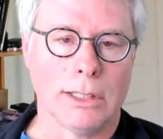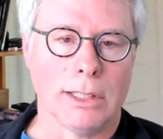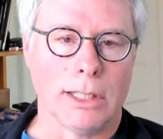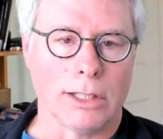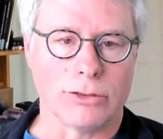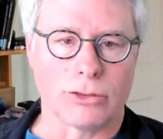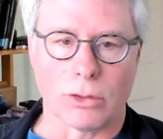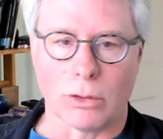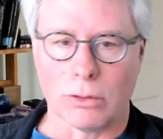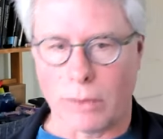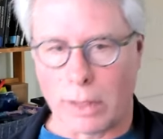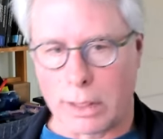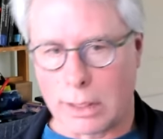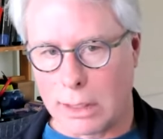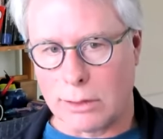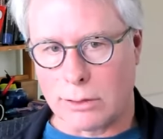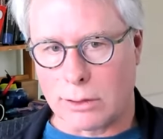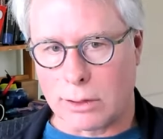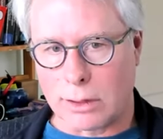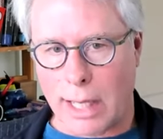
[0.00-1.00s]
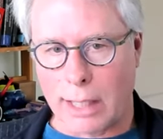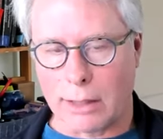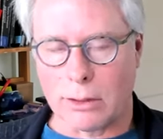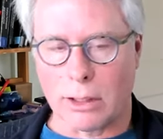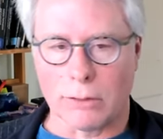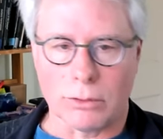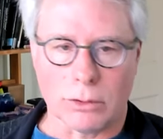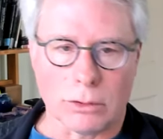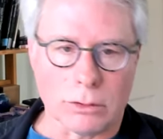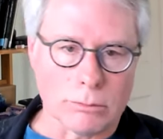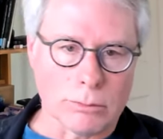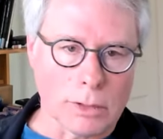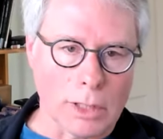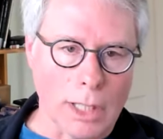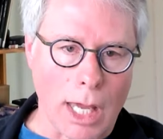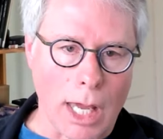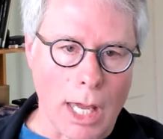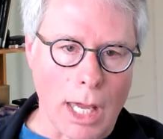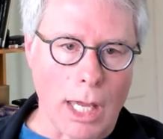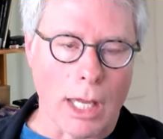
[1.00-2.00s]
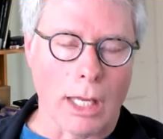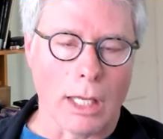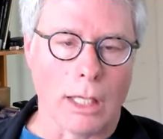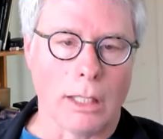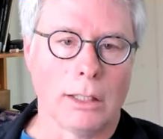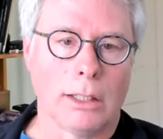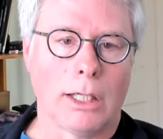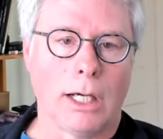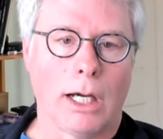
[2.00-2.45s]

And so if they get to that level, yay.